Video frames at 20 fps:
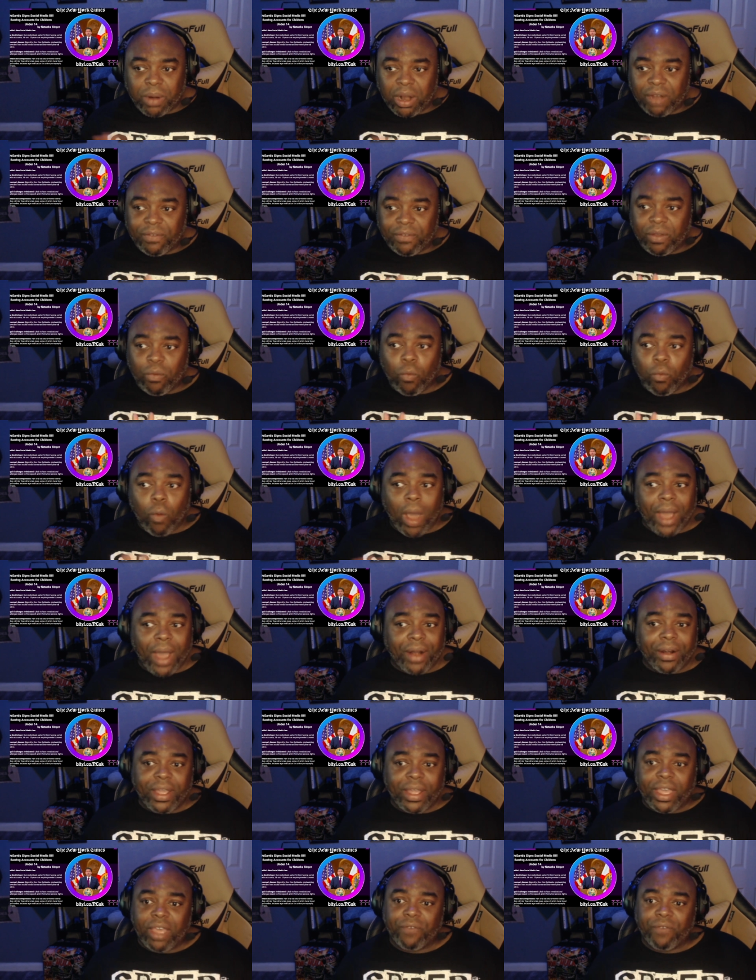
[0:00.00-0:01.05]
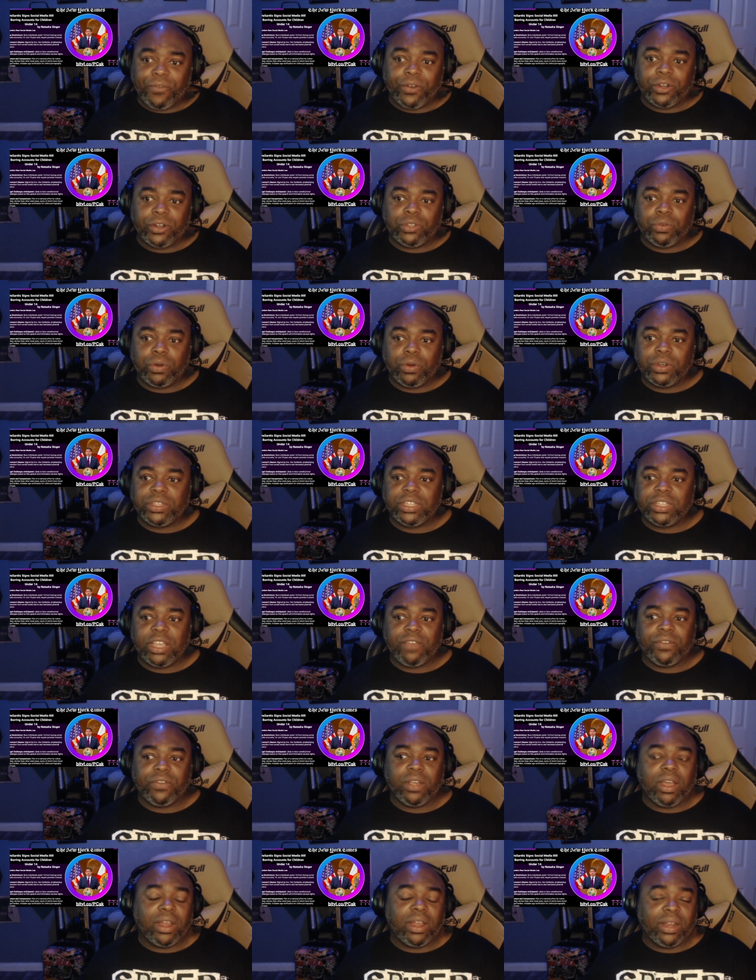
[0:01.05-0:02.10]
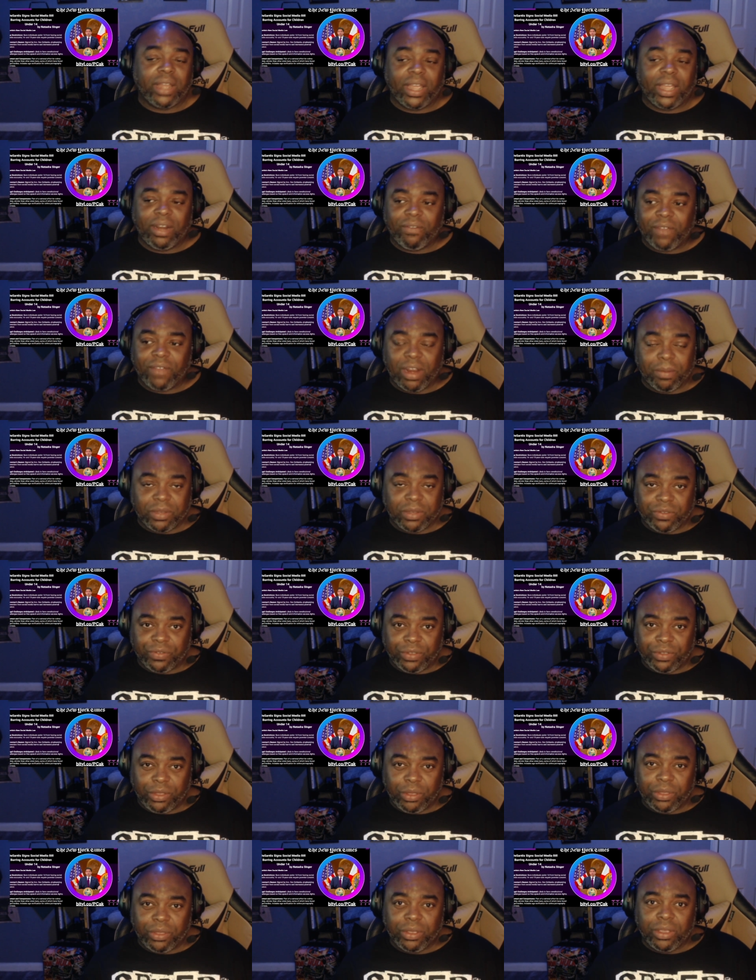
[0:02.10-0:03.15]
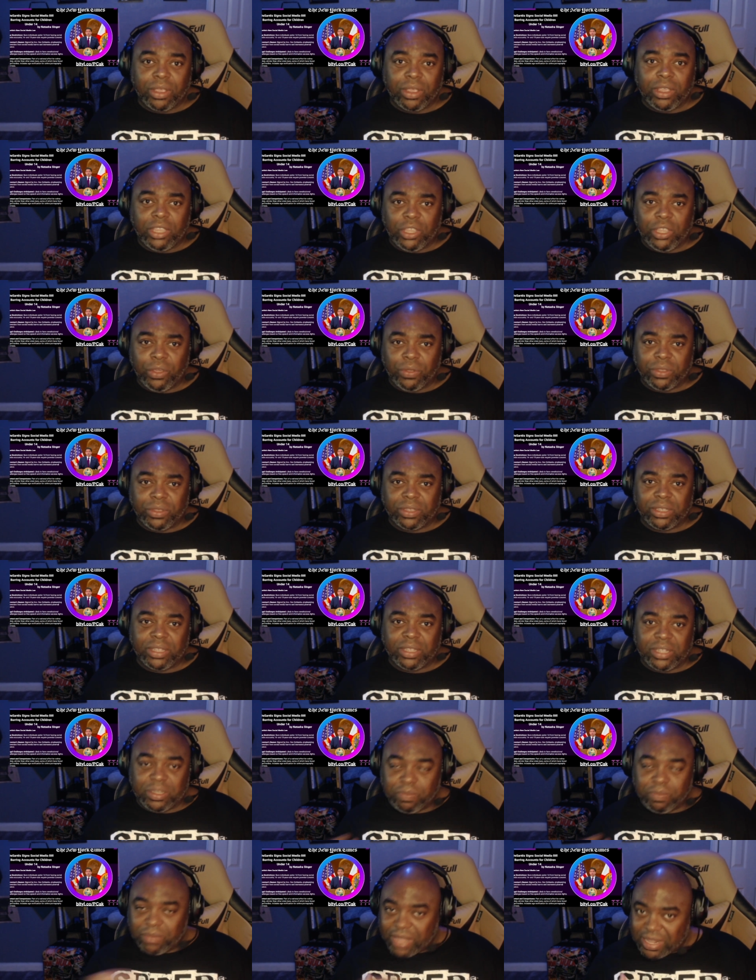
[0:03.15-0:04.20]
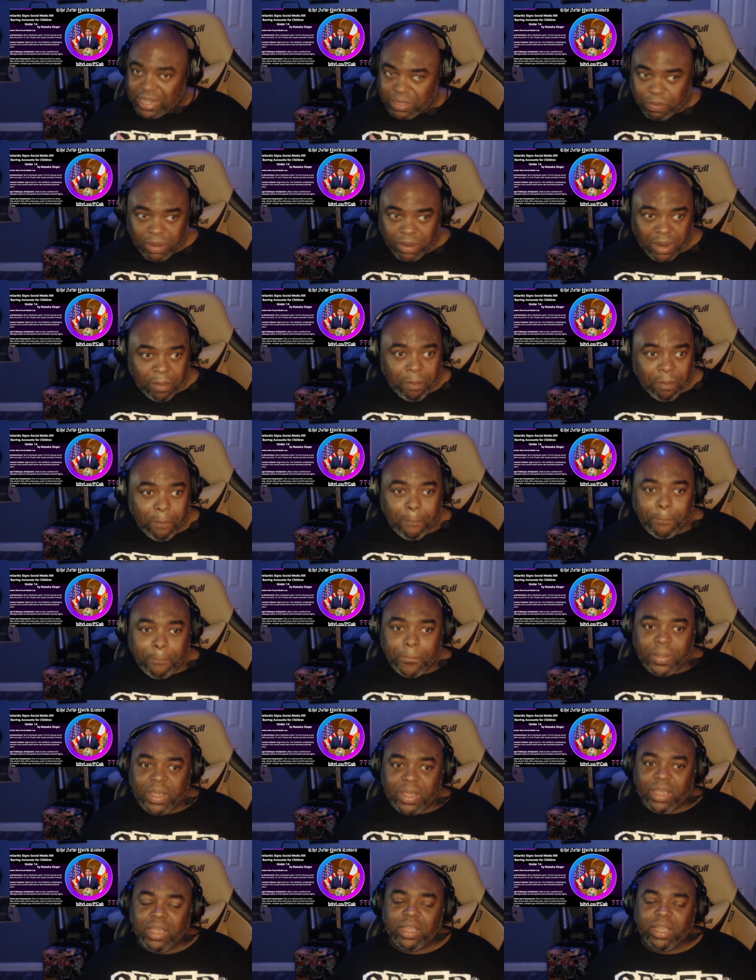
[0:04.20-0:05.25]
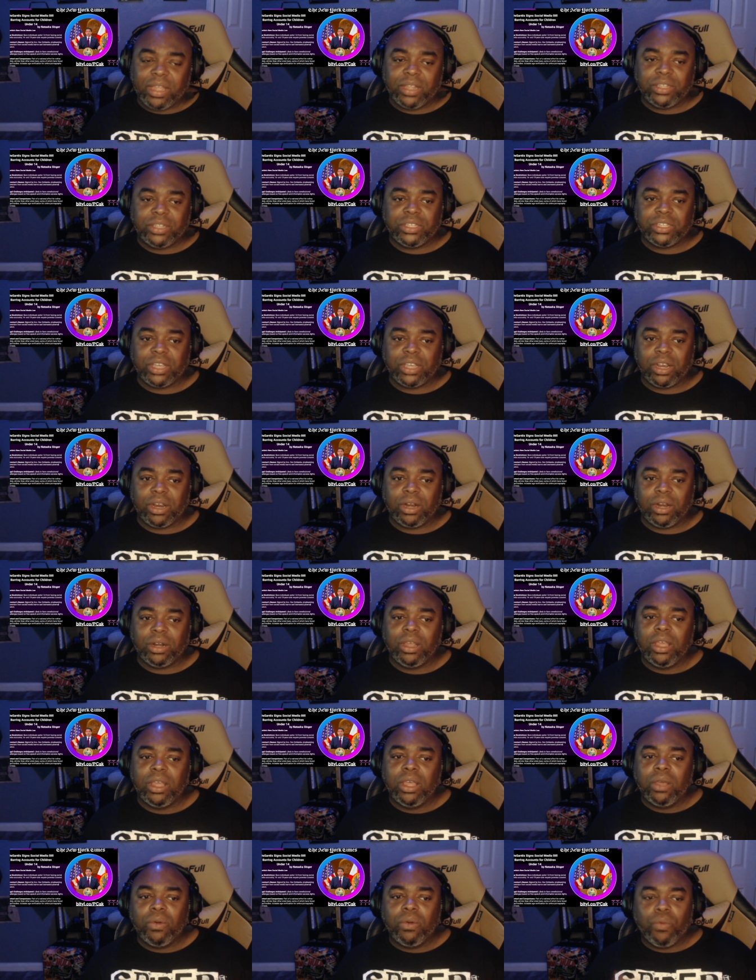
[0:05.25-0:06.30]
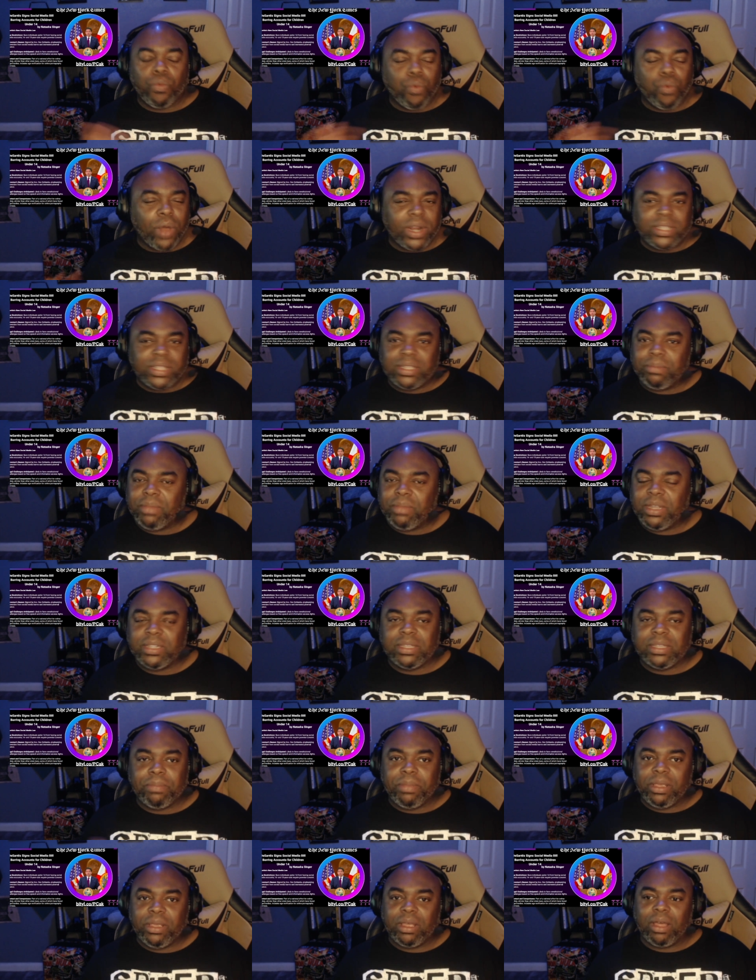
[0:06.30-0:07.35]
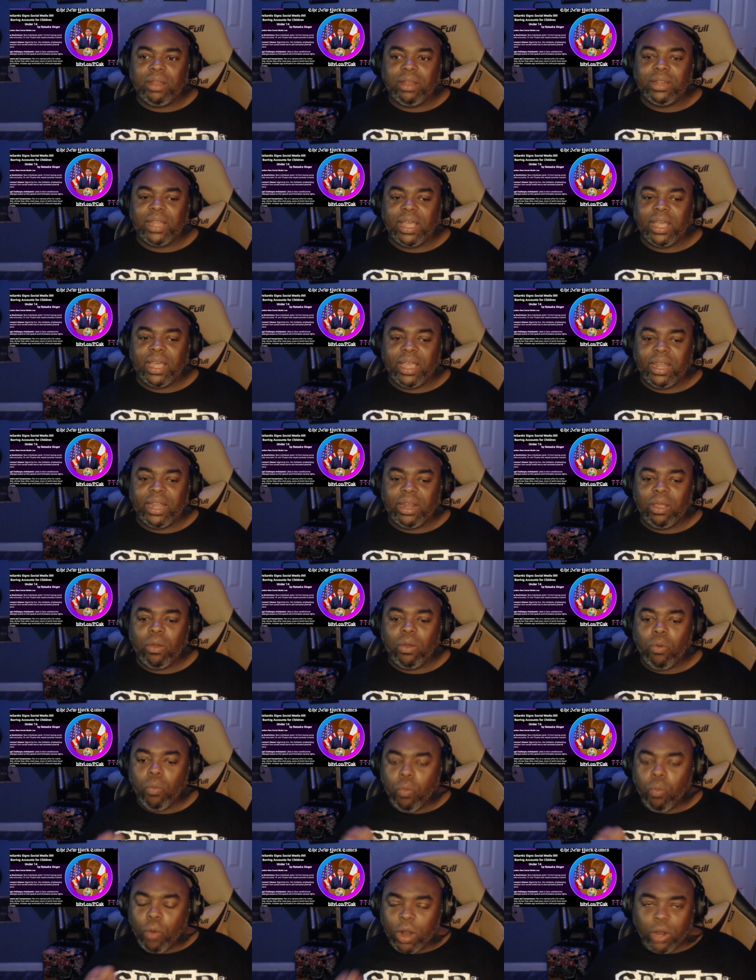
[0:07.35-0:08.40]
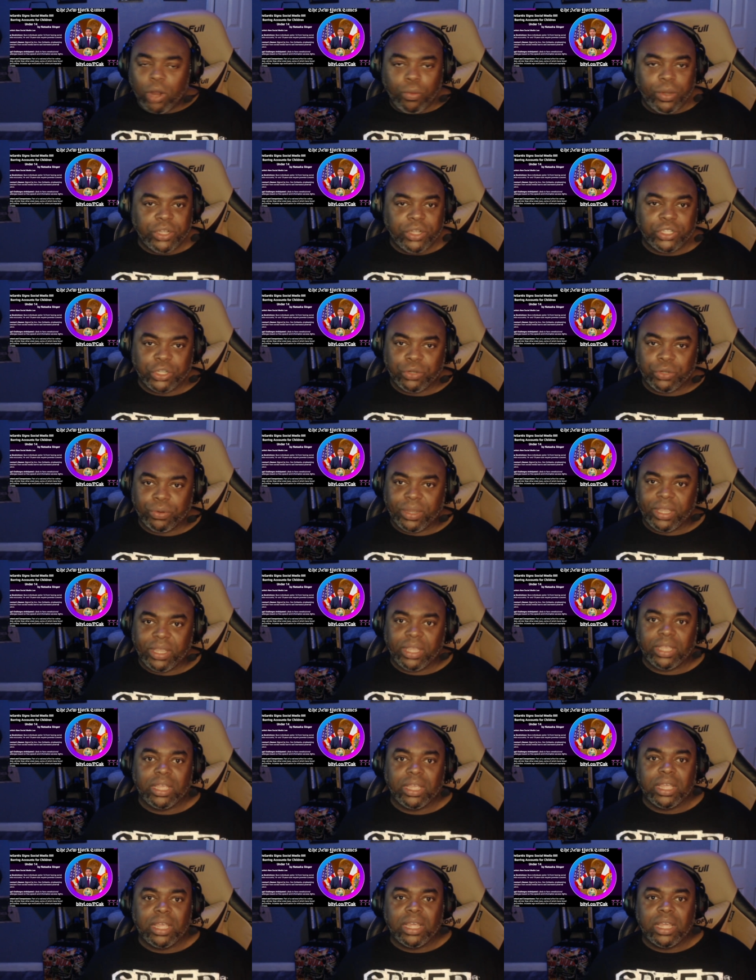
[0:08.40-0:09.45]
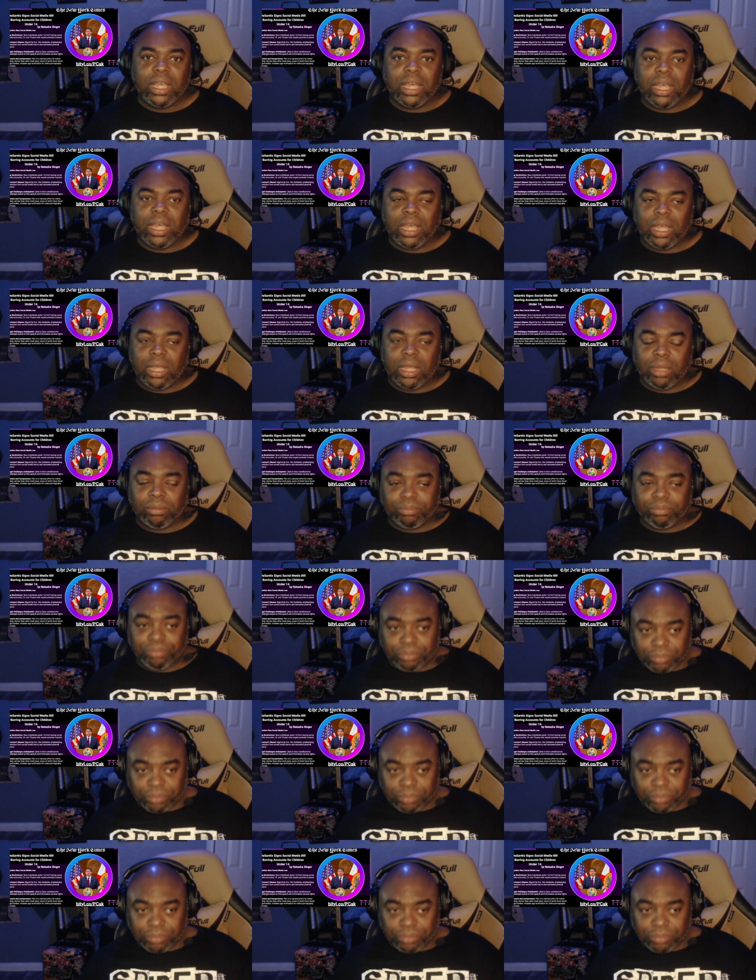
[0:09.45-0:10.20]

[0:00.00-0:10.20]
of a wider effort towards safer online environments for youth youth. It's that's been a big concern. What does it mean to be online? What are we doing? Um,